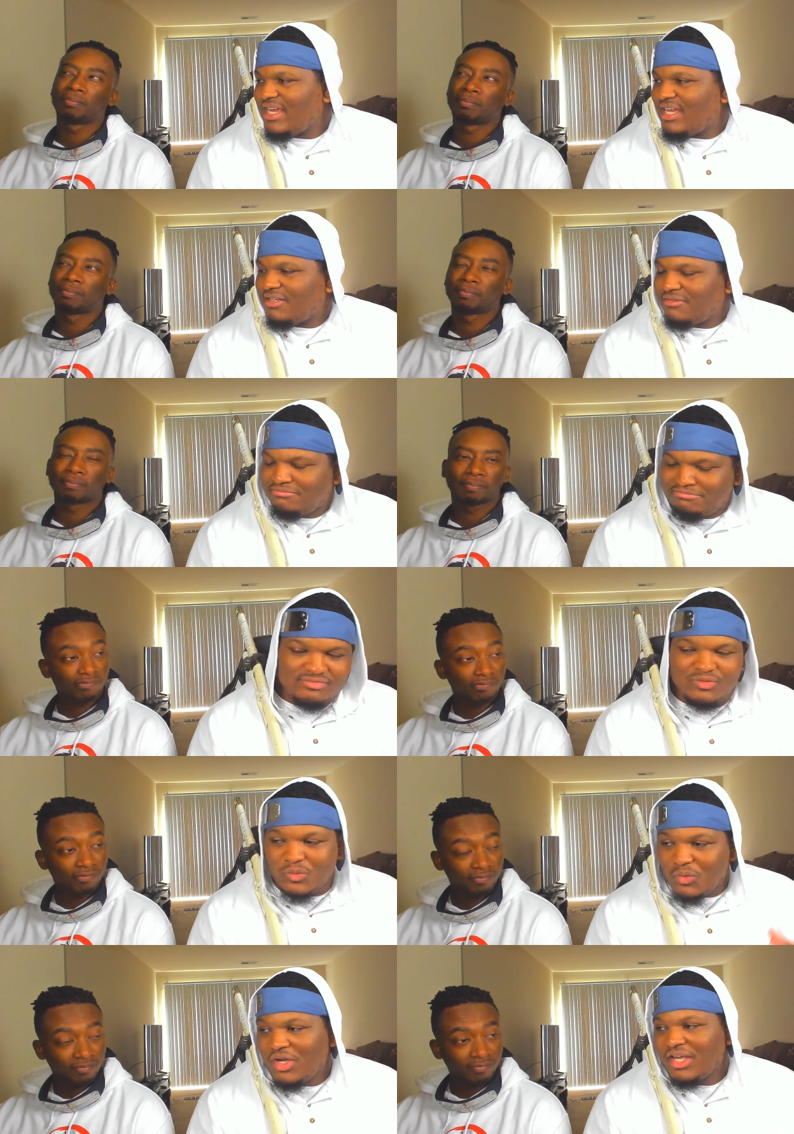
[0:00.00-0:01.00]
Speaker 1: out.
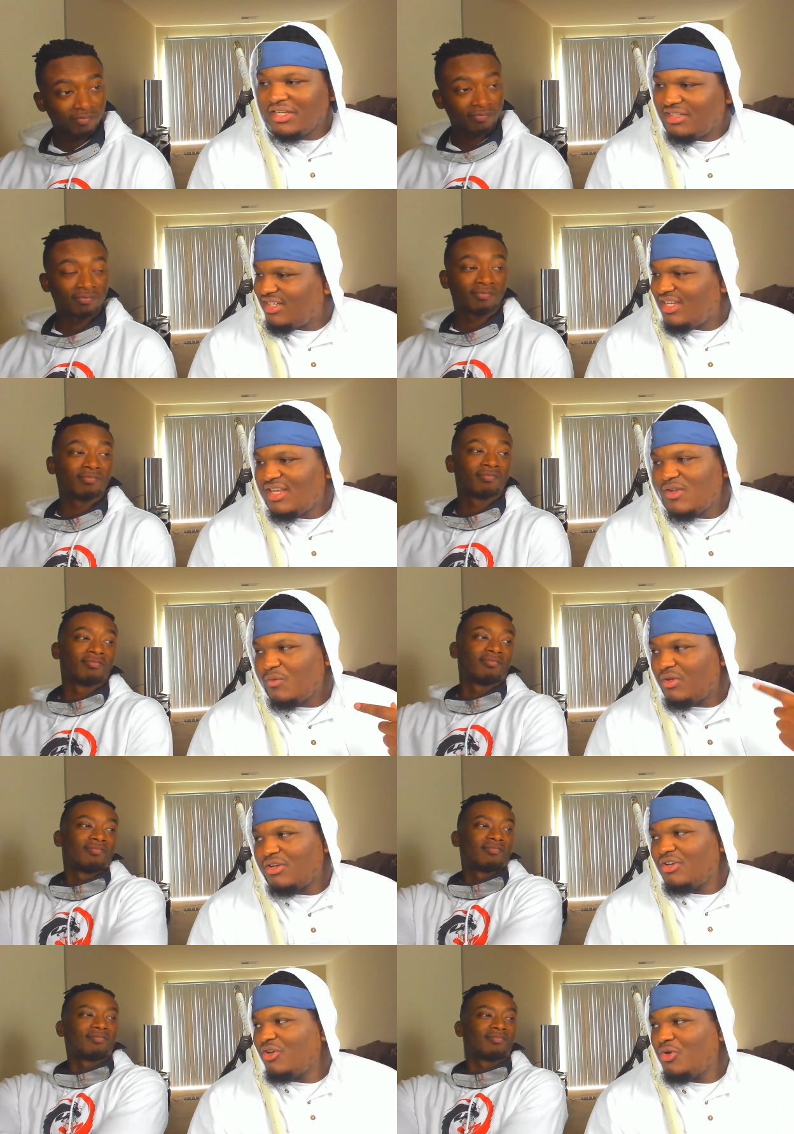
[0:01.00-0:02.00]
One, we
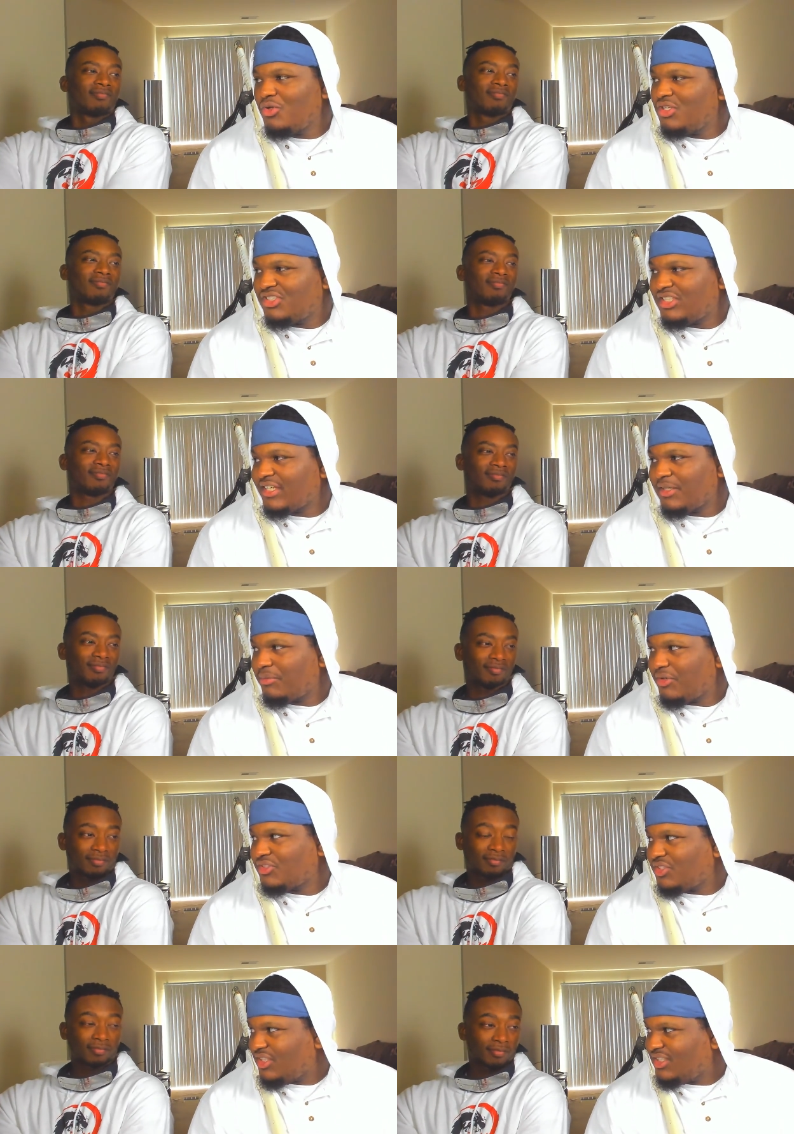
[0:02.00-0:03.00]
don't know who the second
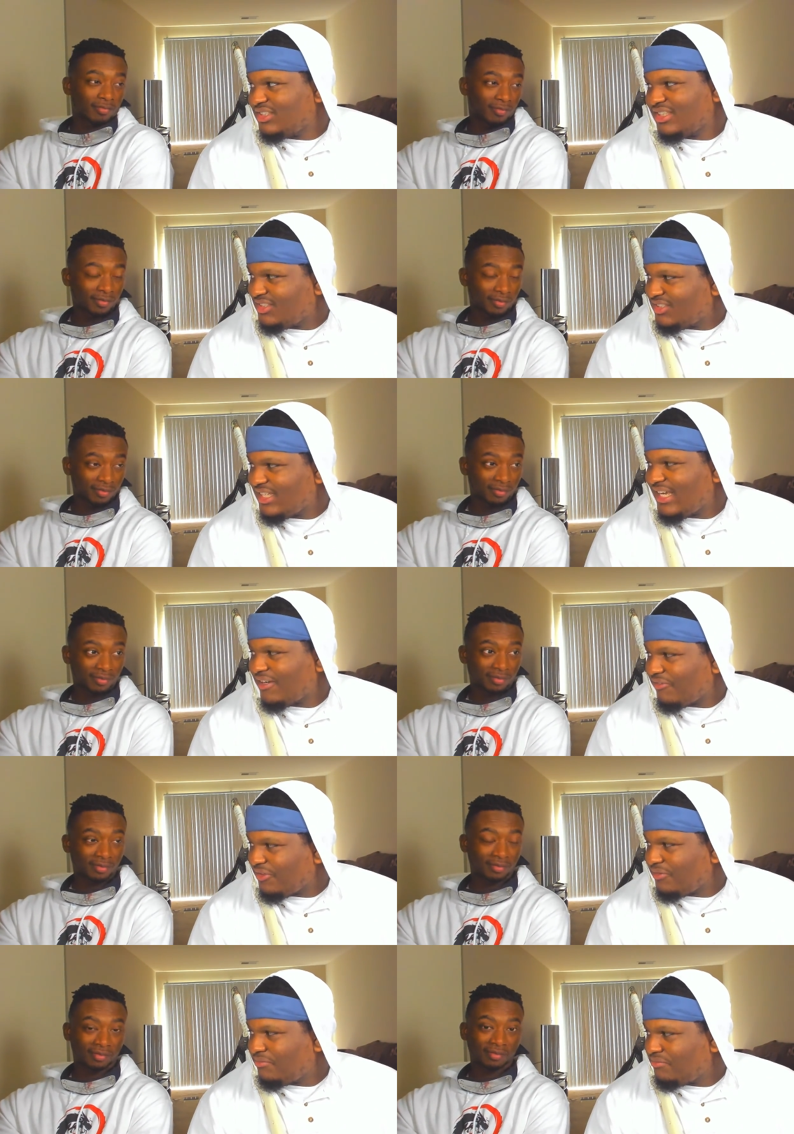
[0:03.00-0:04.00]
person is that's inside of
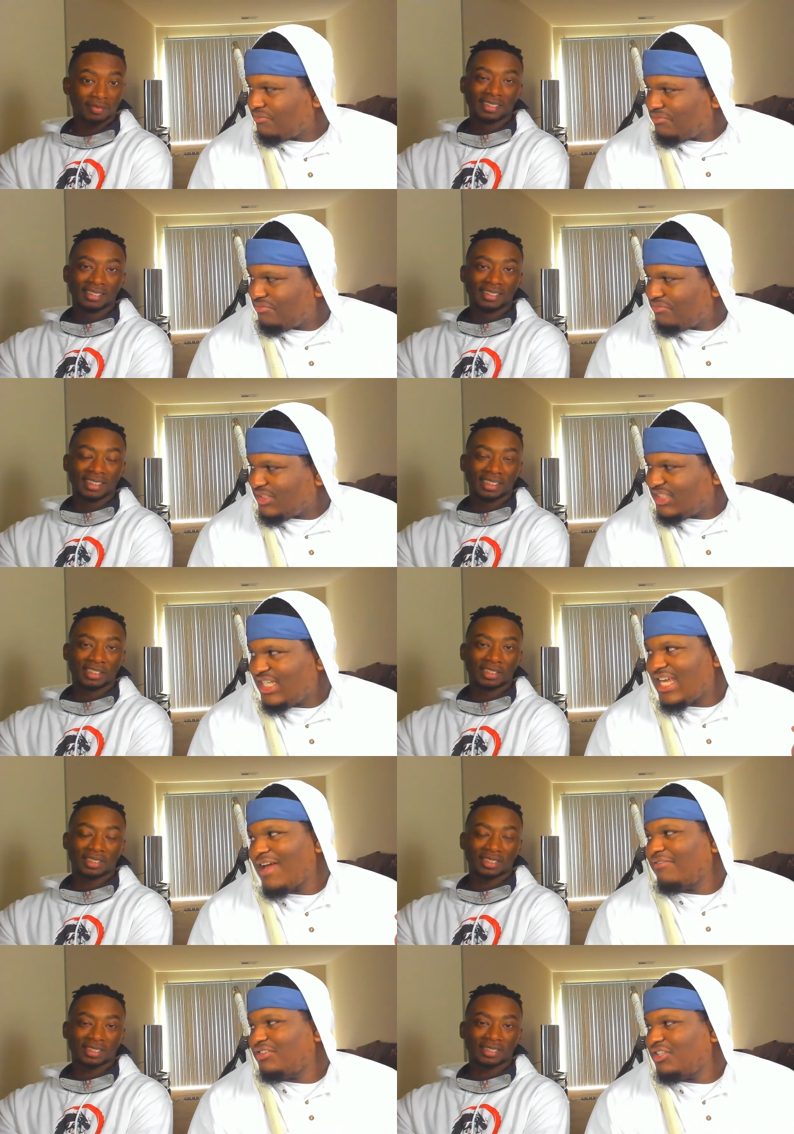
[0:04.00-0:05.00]
him. Because he
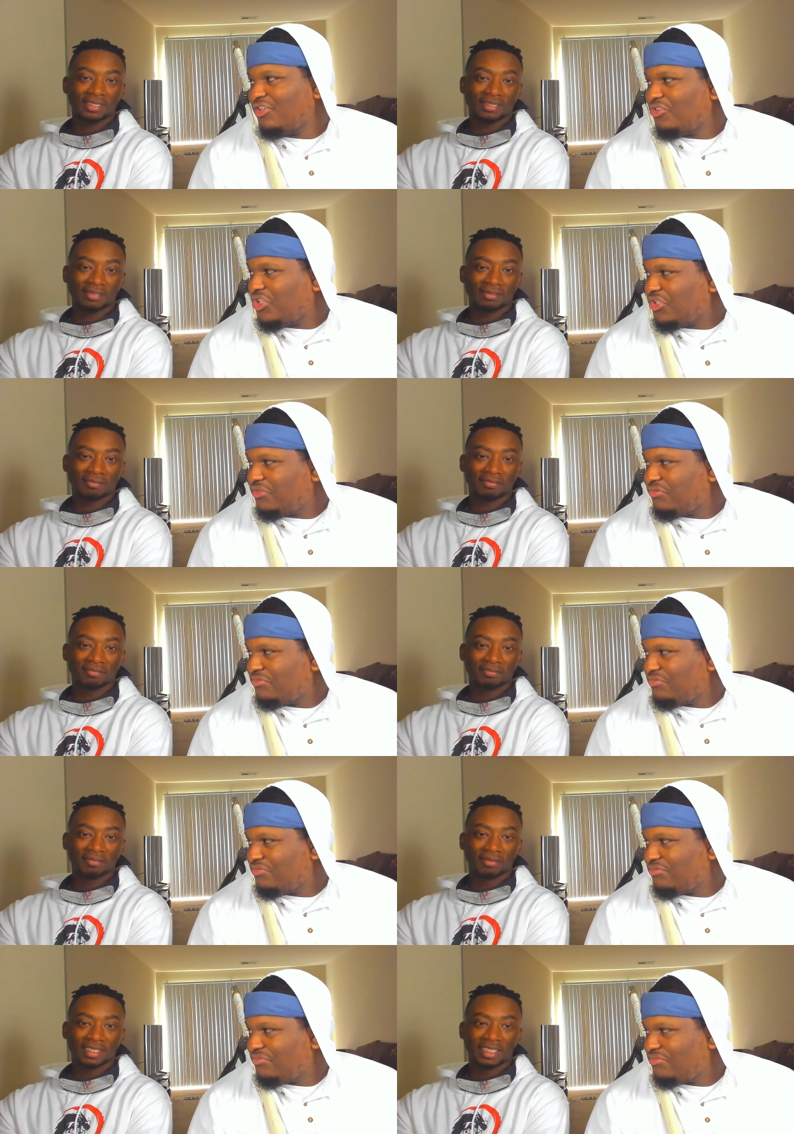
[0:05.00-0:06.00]
obviously don't know.
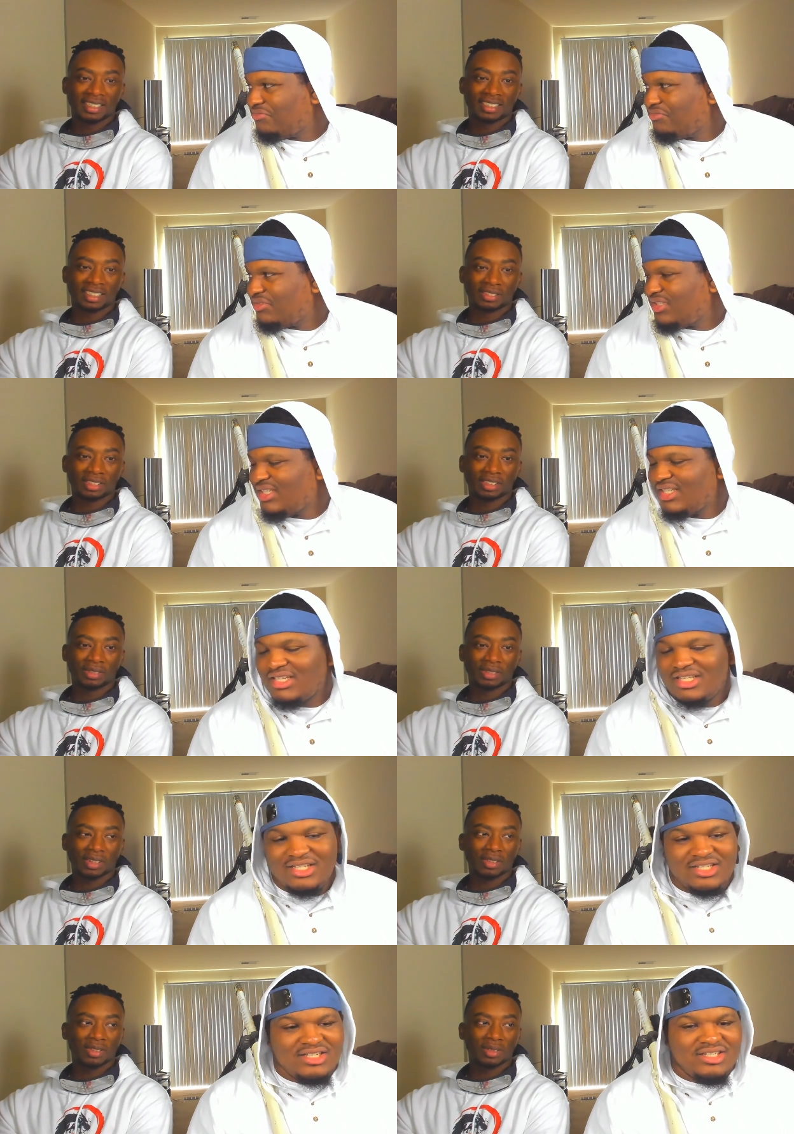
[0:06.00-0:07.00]
Speaker 2: Yeah, it's something that's
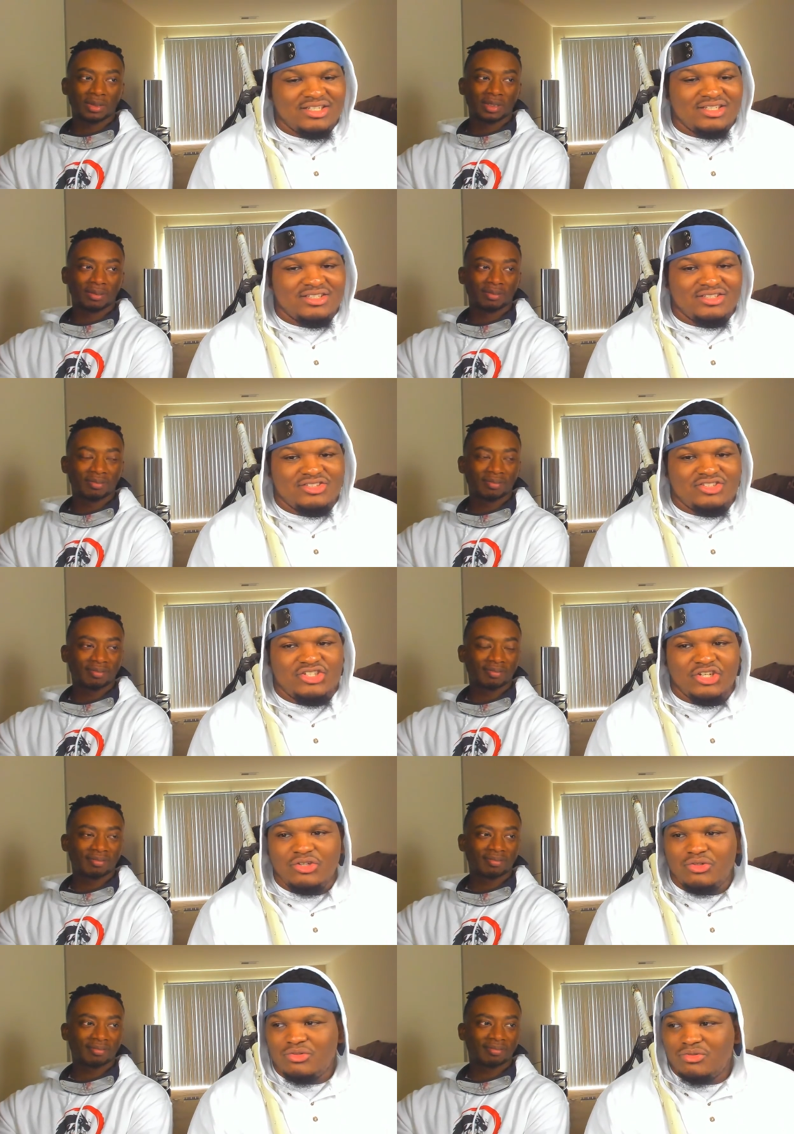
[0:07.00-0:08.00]
going
Speaker 1: on with him.
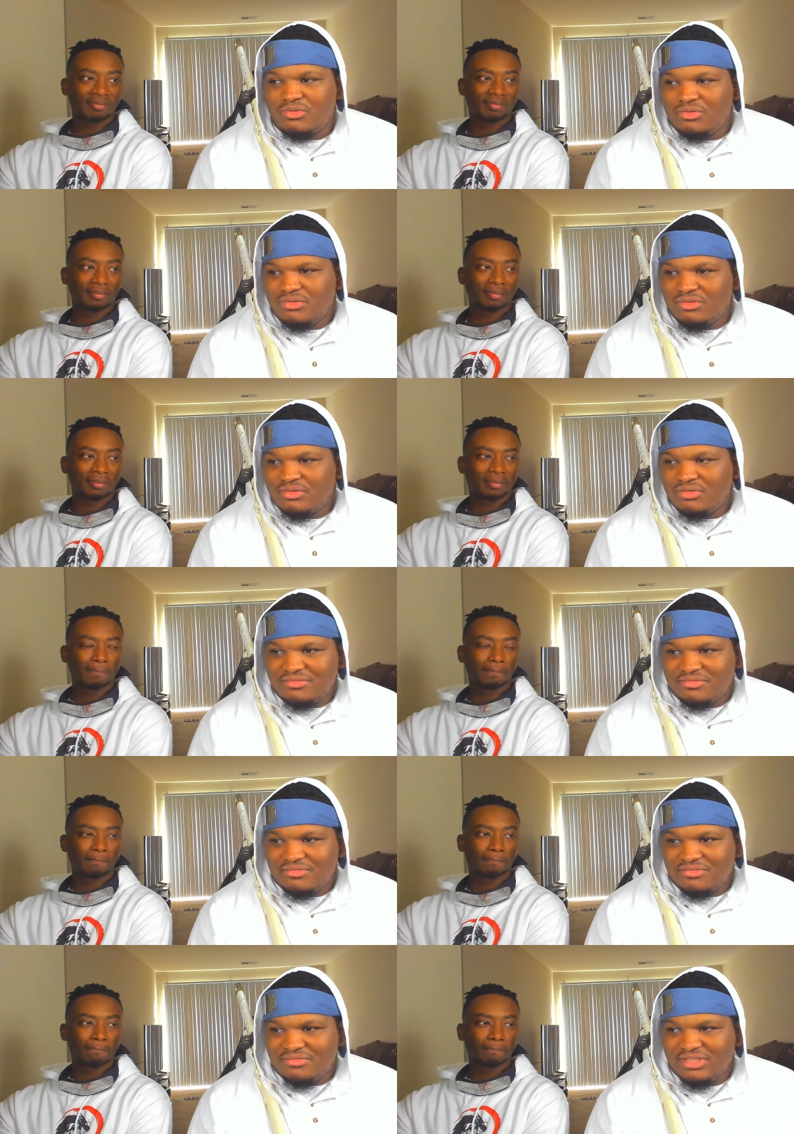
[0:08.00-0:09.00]
Two,
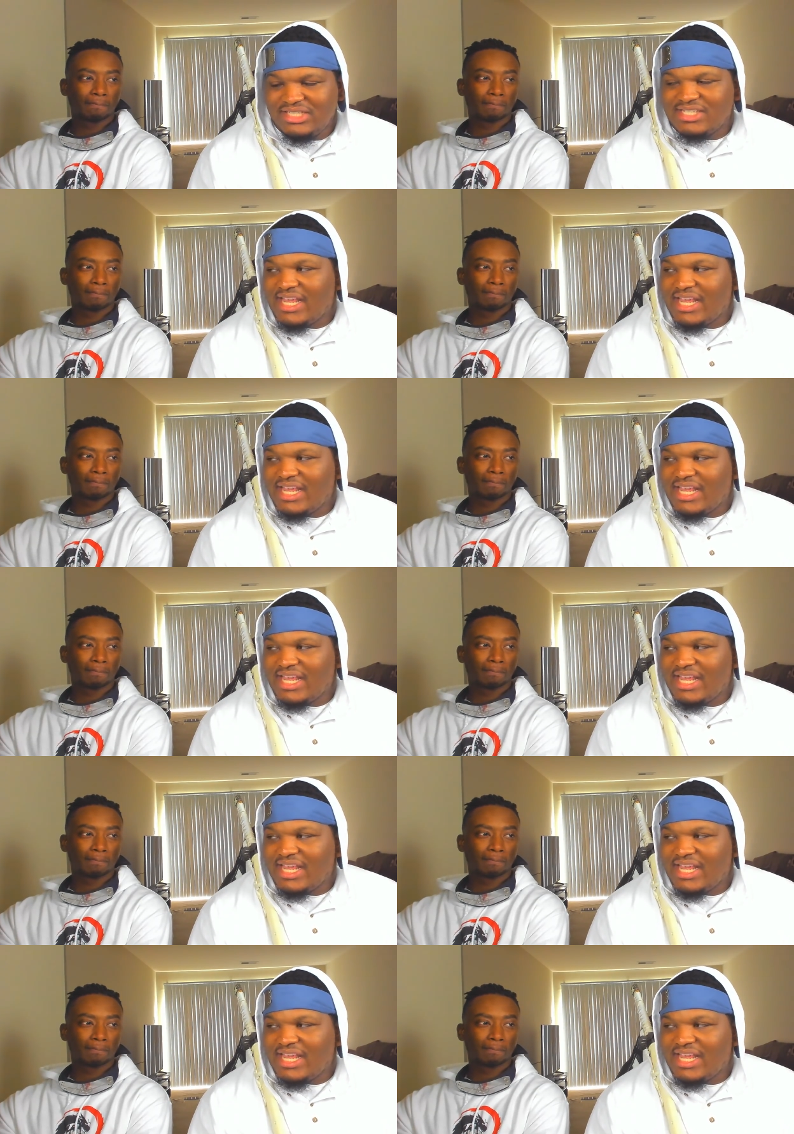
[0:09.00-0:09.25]
his